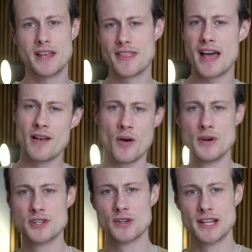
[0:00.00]
In that
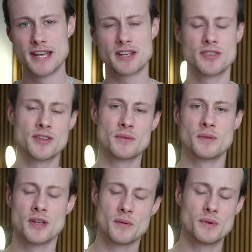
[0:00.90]
original lick that
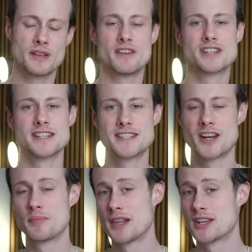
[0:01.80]
we eventually
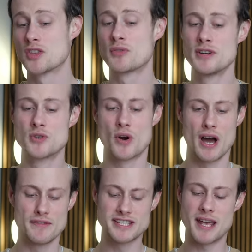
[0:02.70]
started playing the 3 draw
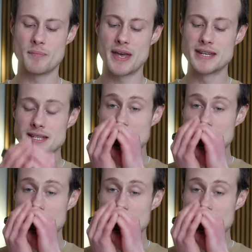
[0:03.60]
half step bend